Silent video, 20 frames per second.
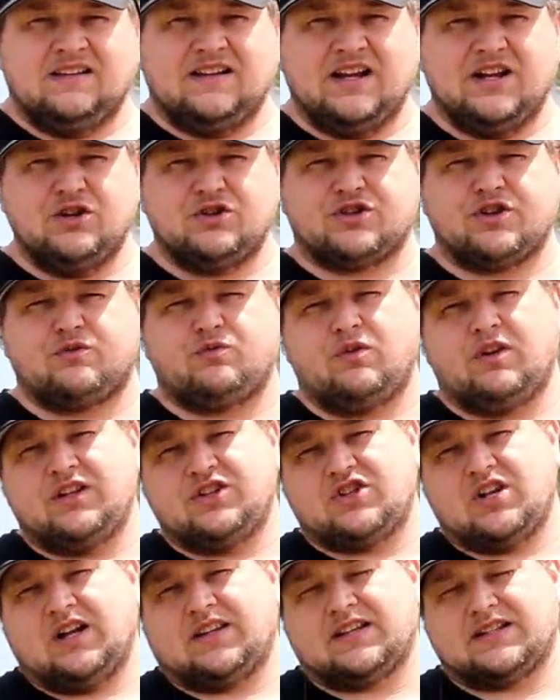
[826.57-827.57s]
that you should
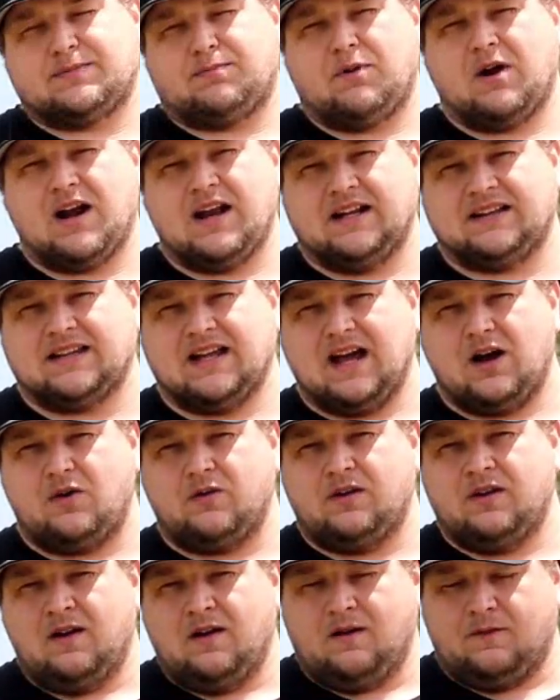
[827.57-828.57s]
really check this product
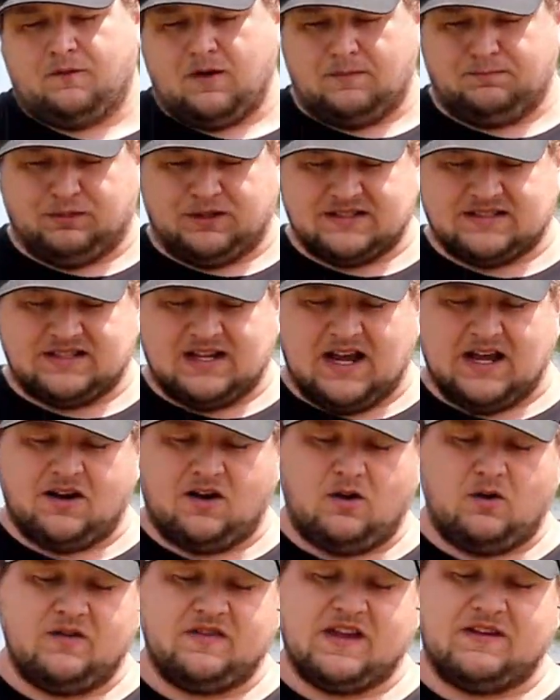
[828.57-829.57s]
out from
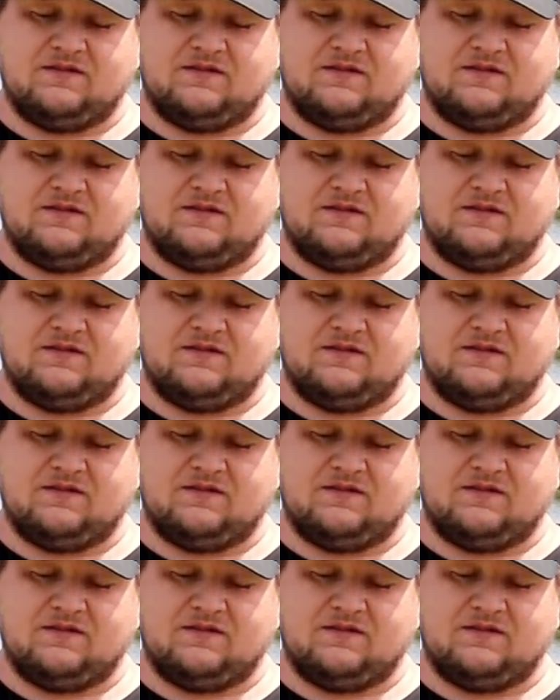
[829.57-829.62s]
PLUSINNO.